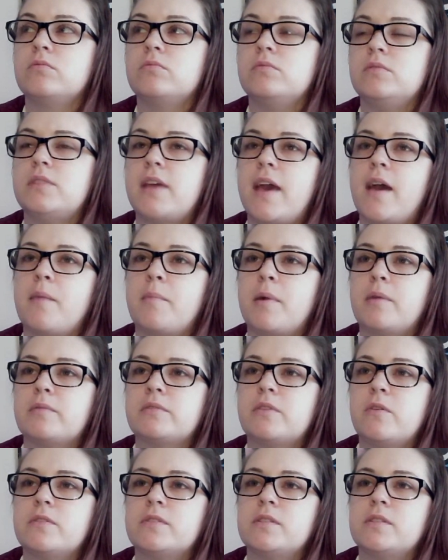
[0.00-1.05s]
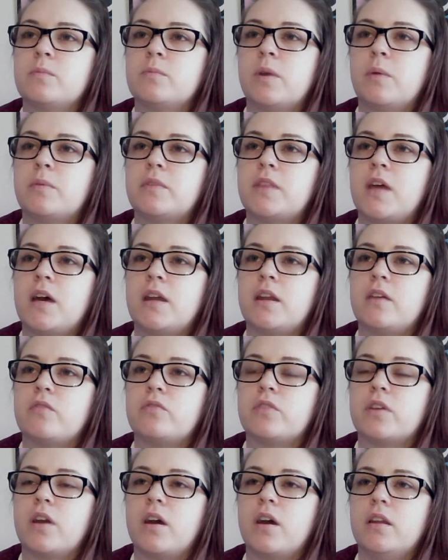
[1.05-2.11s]
Damn, I was going somewhere with that and I
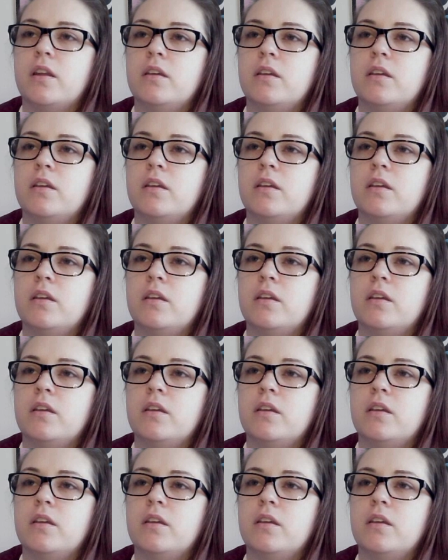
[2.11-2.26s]
forgot.